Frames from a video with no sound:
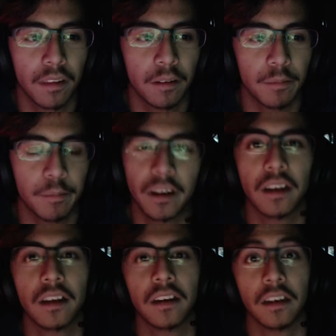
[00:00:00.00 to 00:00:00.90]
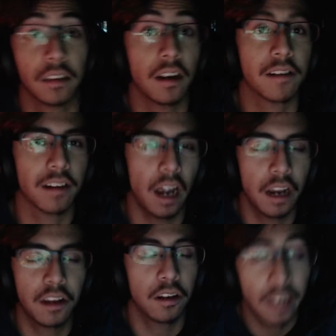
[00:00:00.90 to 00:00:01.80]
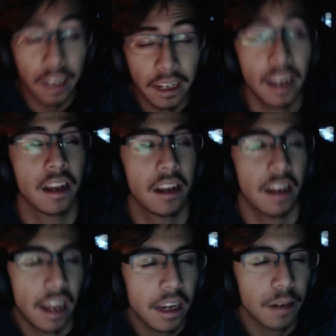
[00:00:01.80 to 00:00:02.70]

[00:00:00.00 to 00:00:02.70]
because it's such a unique name